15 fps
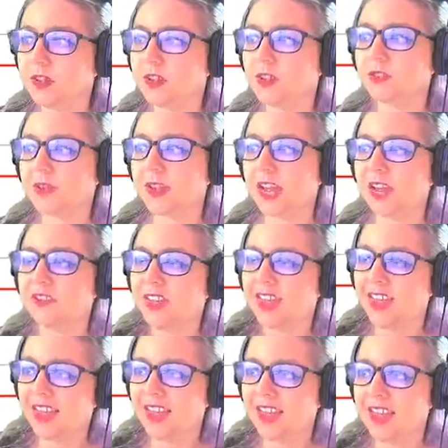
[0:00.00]
So we had
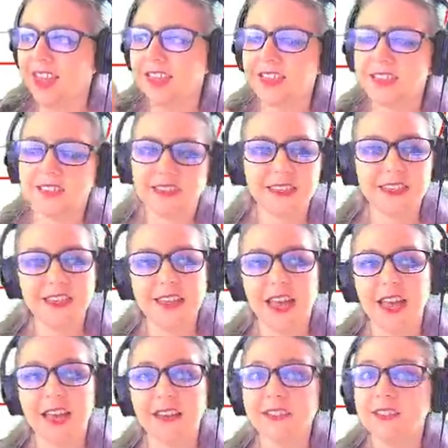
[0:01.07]
the A, the Z, the
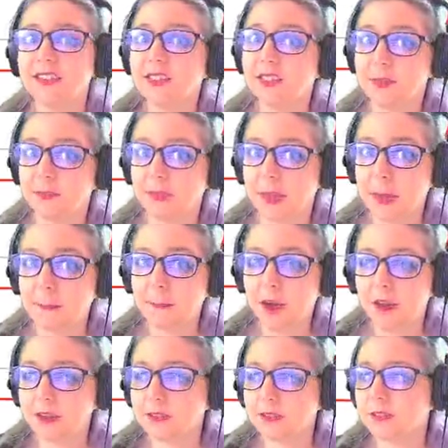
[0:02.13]
X, and then the blank
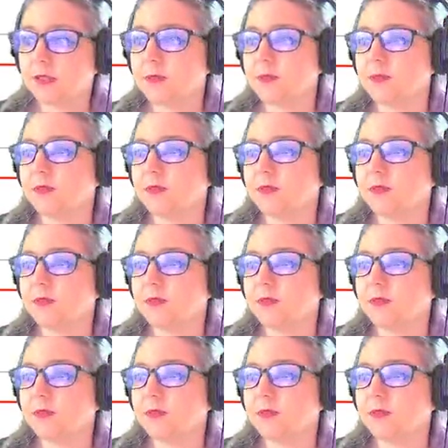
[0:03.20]
box.